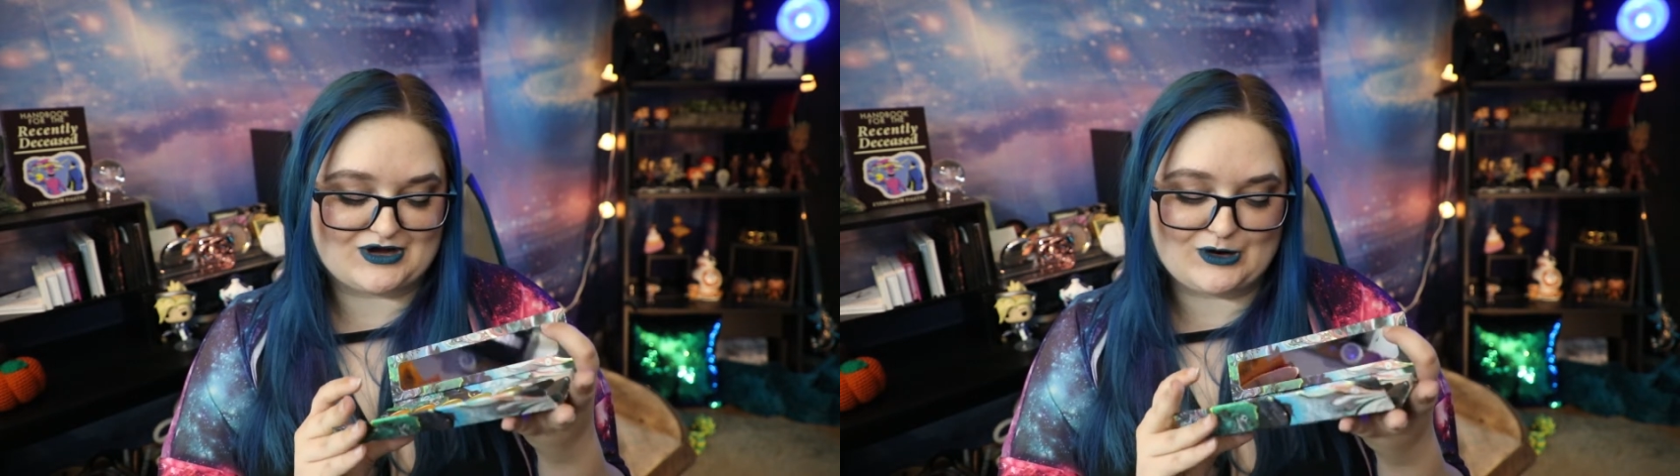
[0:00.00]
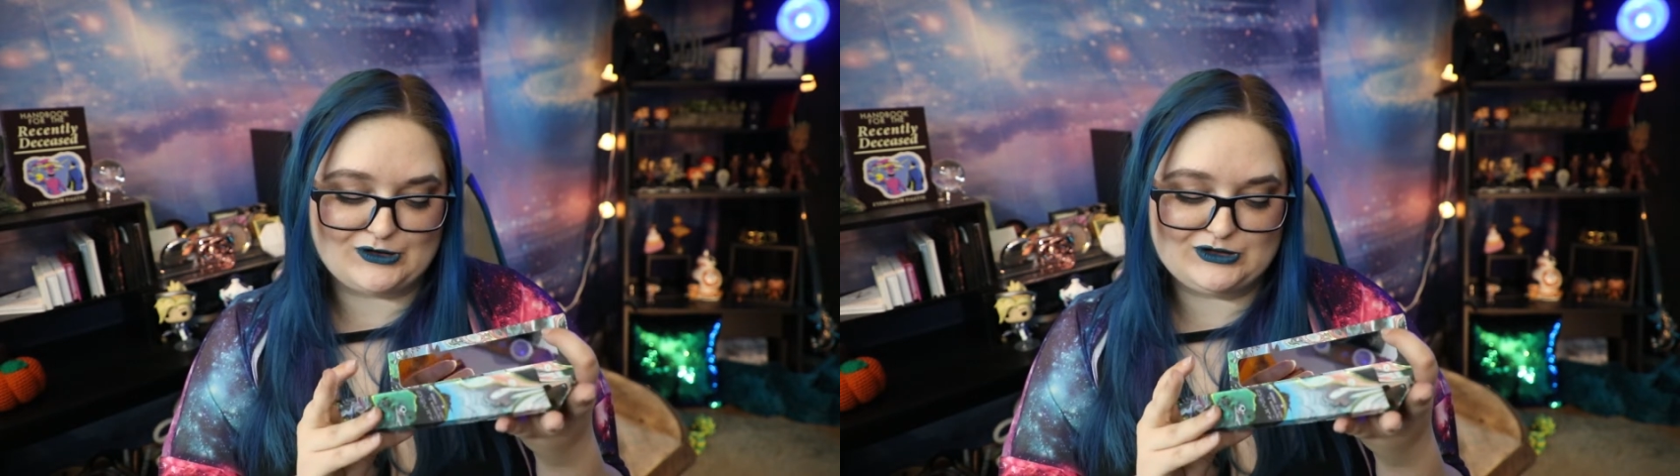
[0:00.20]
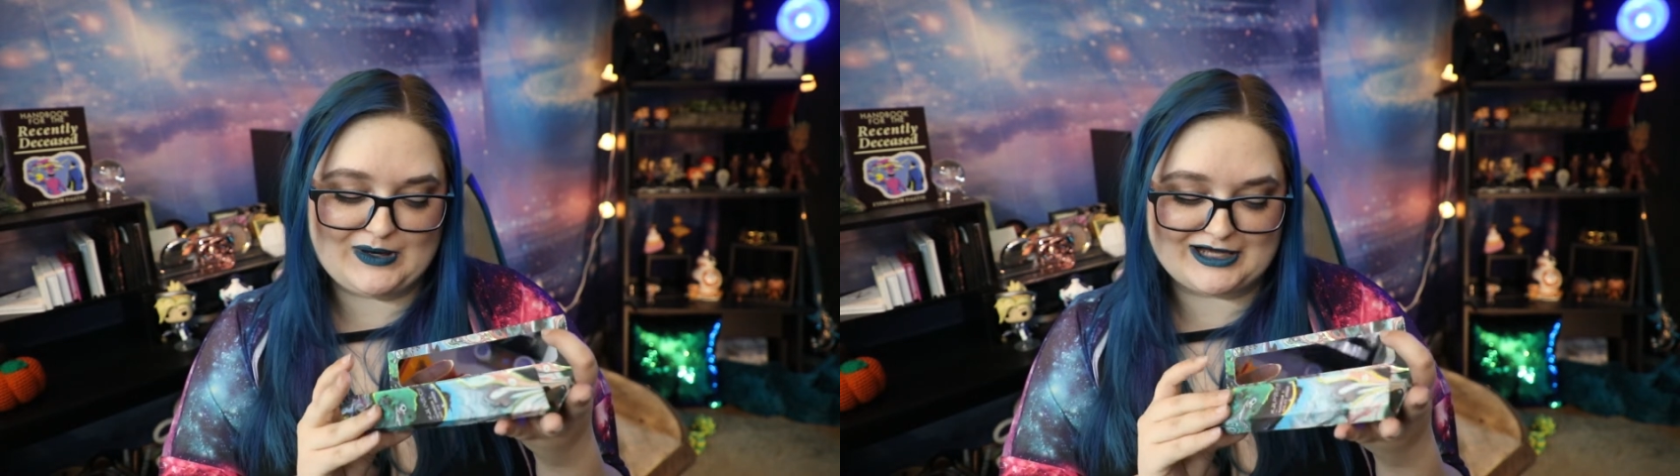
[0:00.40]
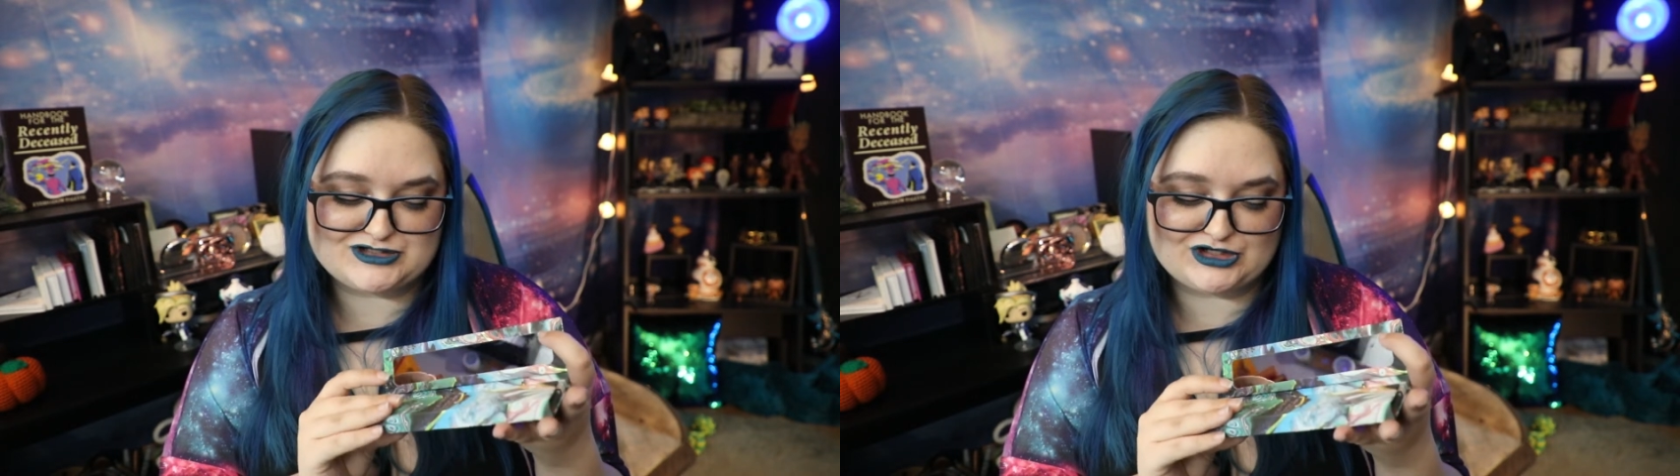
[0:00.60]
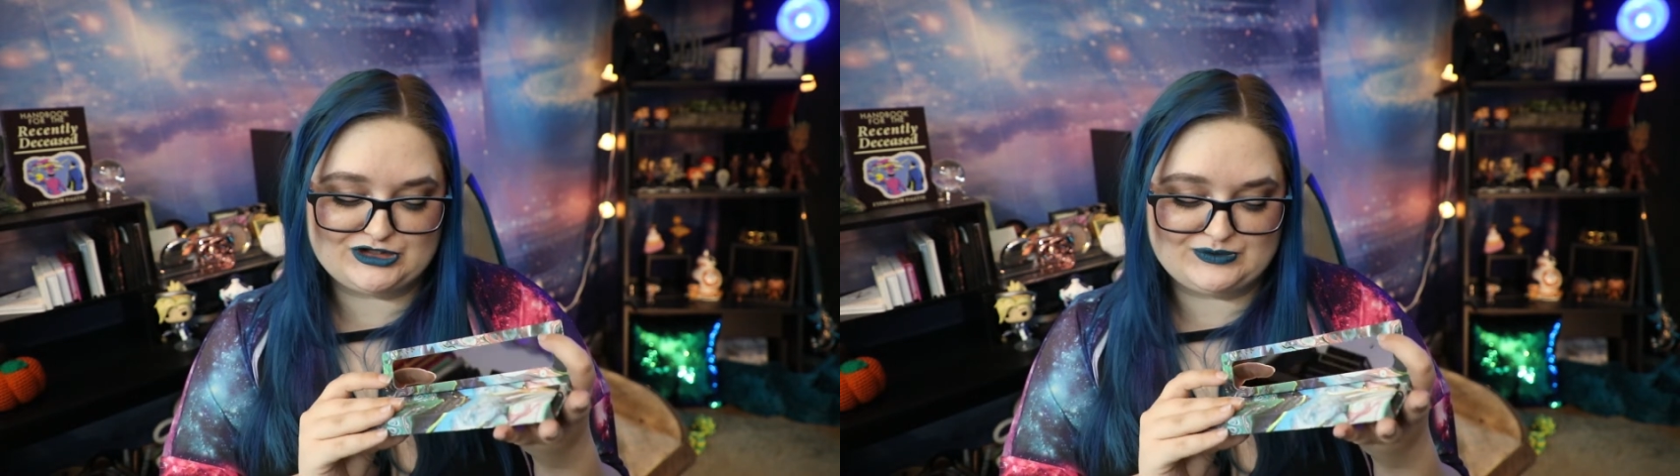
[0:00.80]
Are you
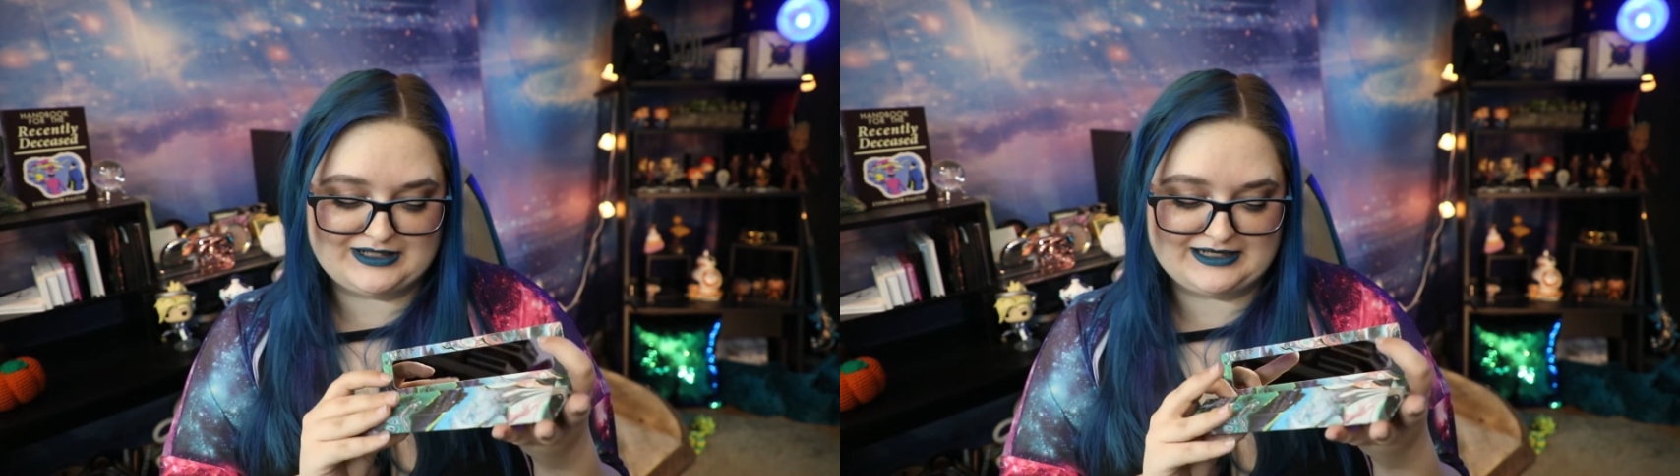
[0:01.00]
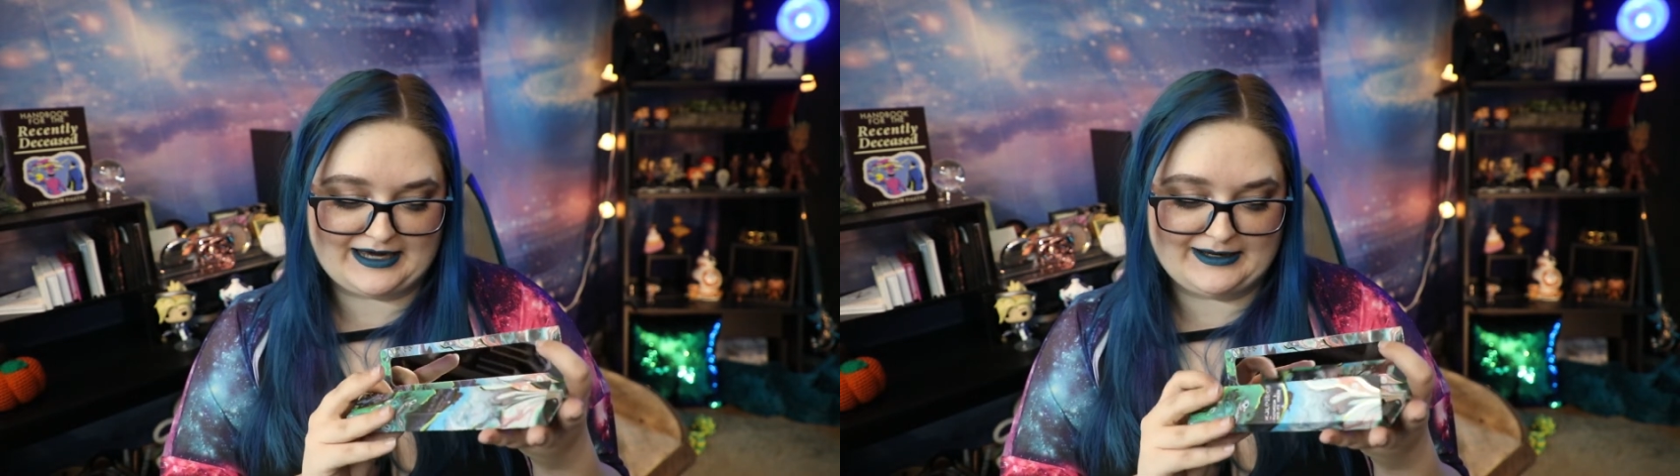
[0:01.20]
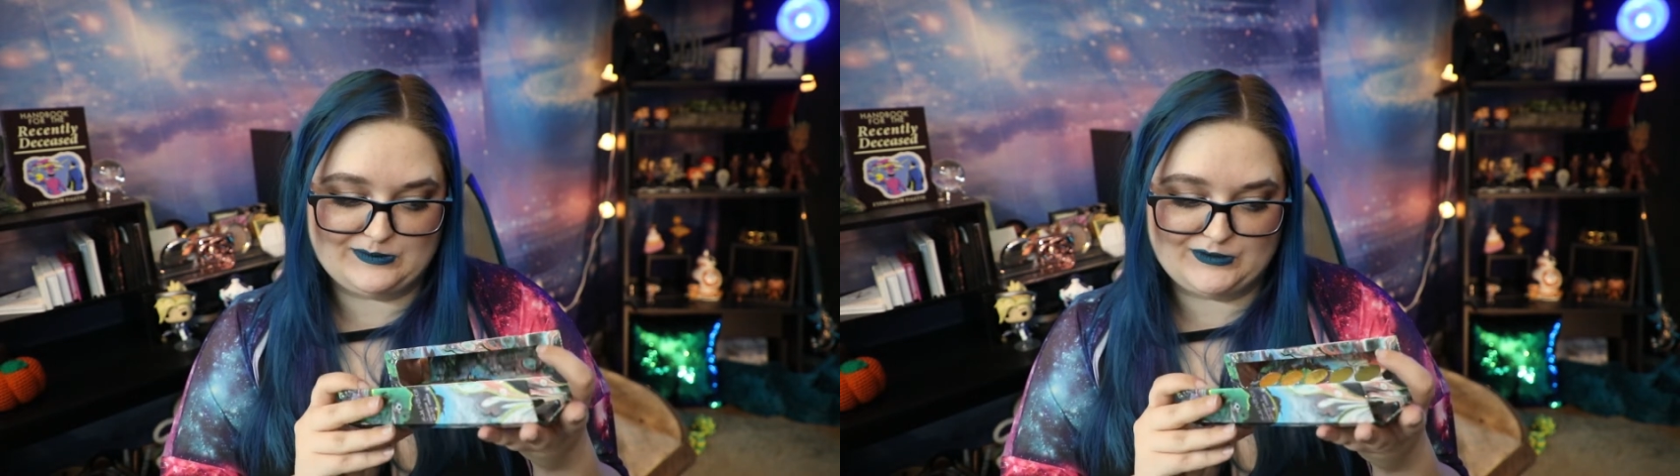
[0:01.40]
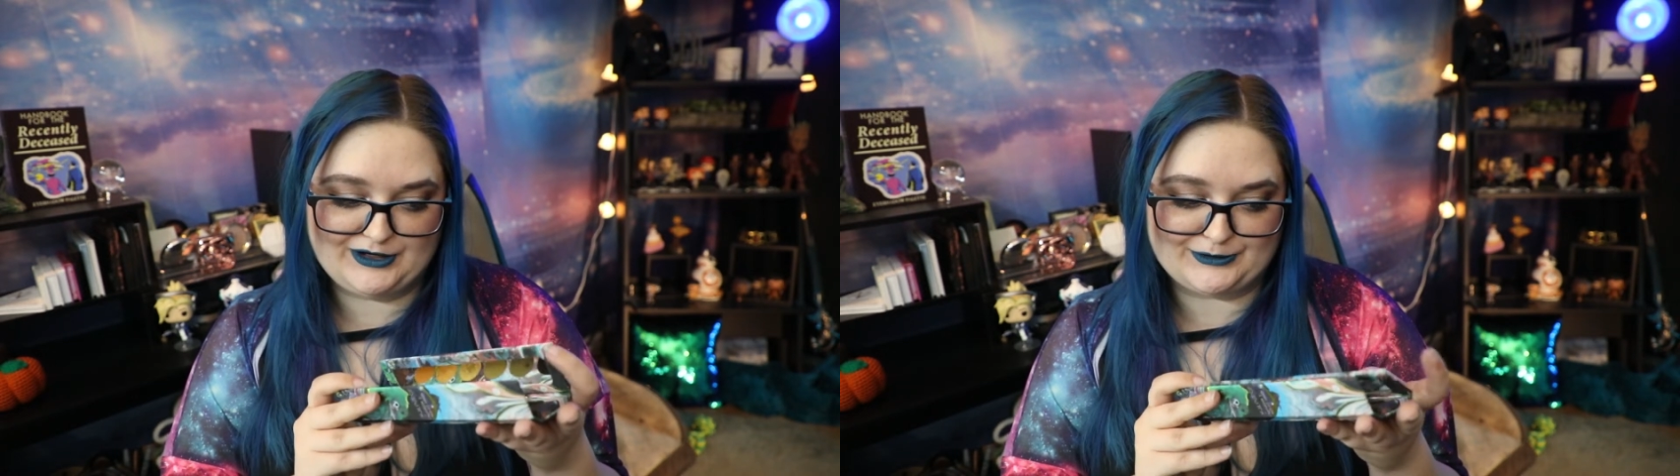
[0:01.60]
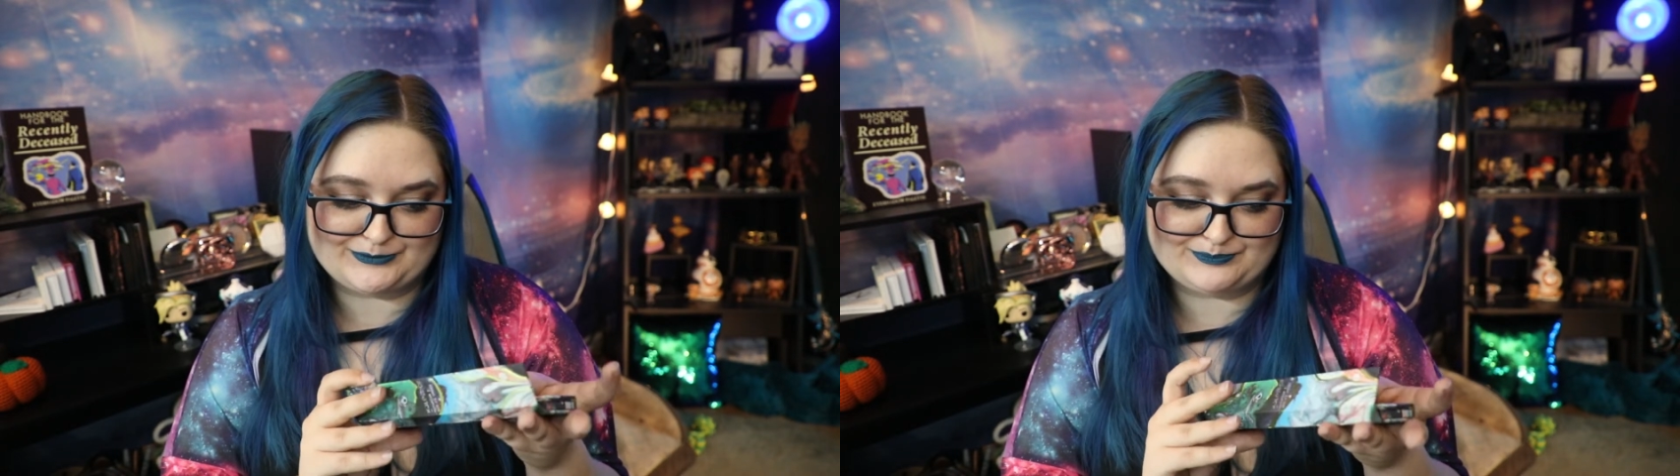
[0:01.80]
actually unique? I don't
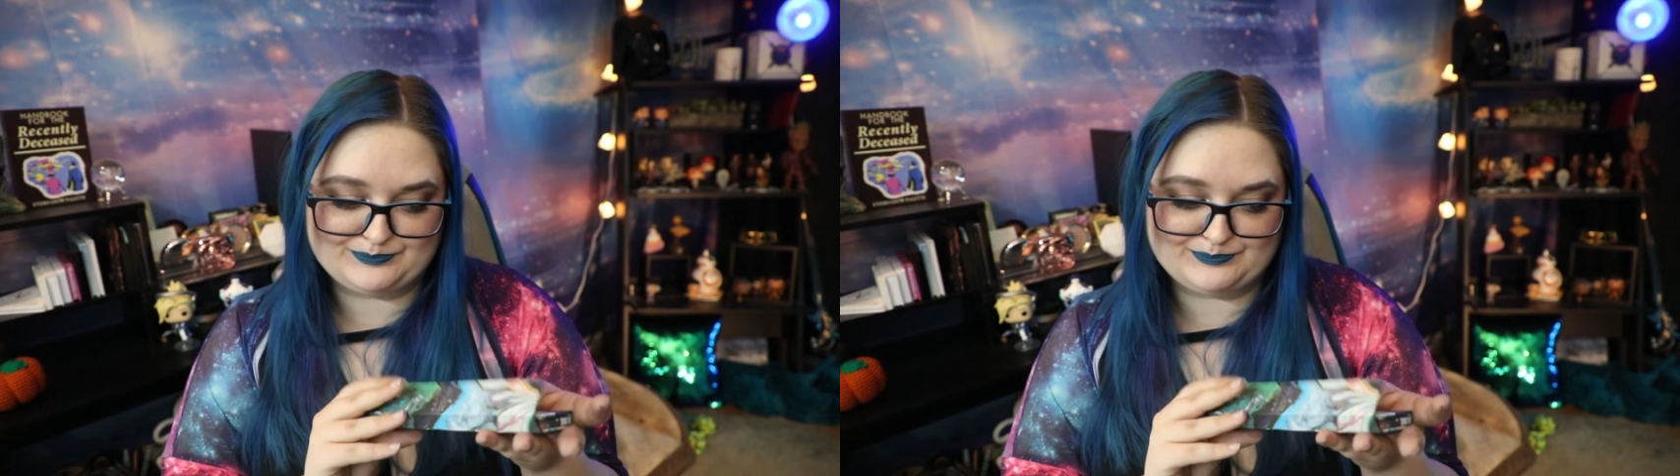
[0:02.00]
know.